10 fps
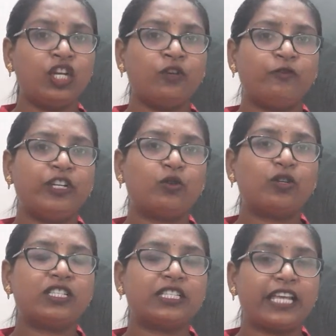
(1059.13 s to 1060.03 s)
We
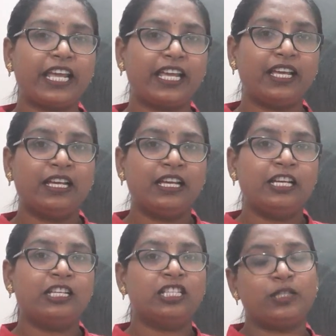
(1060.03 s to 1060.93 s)
don't say
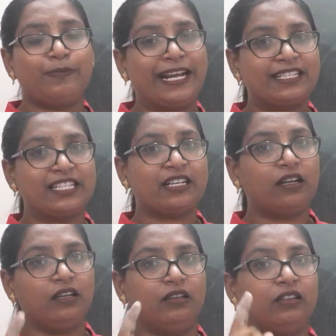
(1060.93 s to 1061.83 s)

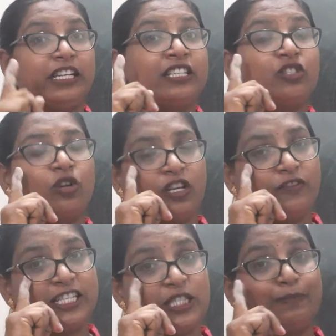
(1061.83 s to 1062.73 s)
spectacle. It is
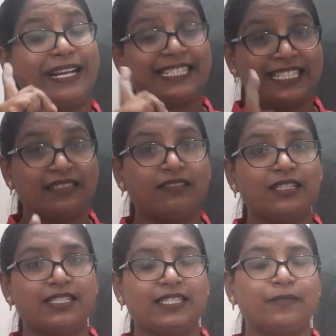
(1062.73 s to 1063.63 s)
always
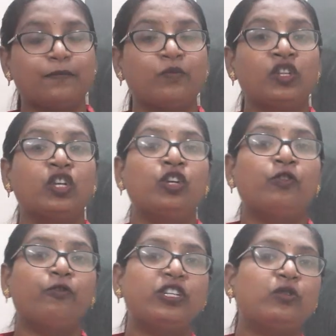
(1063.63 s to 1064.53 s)
spectacles.
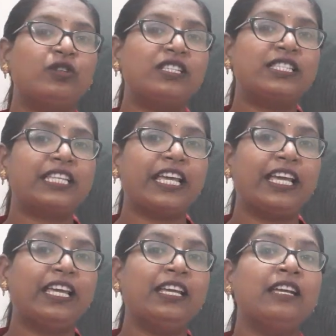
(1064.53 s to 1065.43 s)
We don't
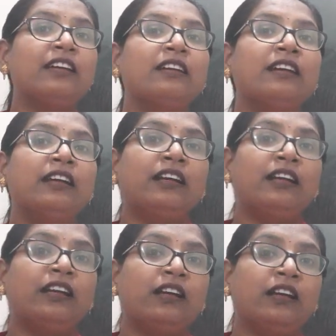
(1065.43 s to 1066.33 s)
say
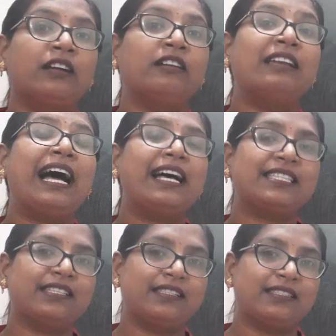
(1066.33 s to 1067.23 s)

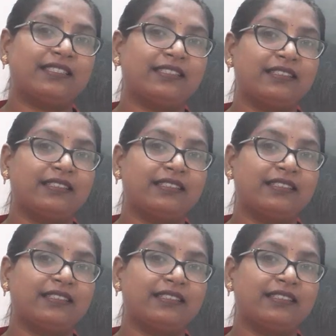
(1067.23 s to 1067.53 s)
glass.